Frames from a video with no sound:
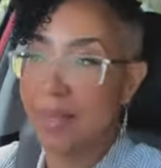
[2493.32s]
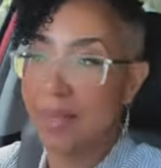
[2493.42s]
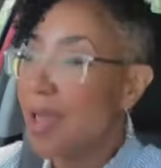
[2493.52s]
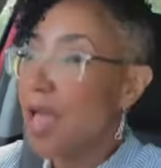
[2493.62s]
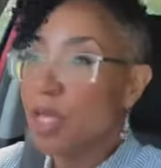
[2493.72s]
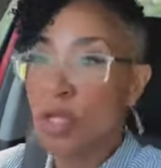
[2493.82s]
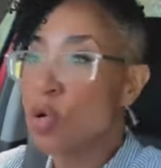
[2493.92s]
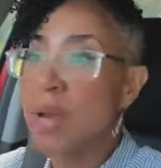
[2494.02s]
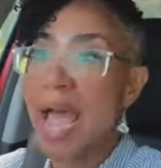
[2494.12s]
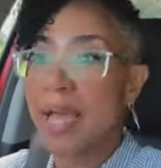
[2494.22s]
like,
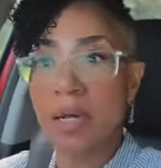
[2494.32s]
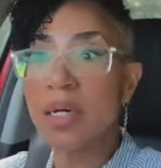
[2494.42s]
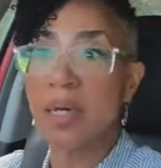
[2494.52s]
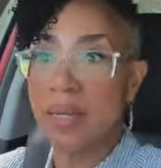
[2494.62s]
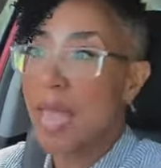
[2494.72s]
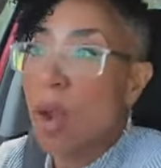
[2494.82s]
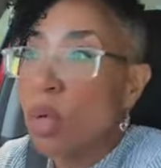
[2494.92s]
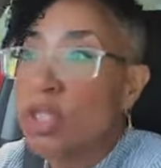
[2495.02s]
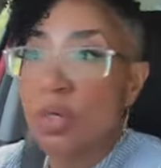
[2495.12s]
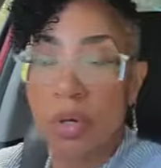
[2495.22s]
you not good.
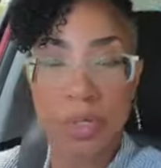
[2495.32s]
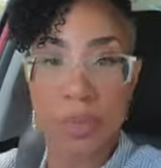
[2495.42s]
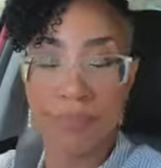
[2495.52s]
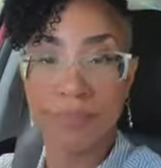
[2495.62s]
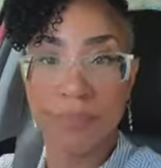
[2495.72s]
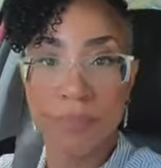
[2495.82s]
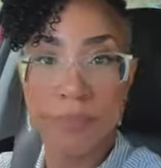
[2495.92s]
Now what you gonna do?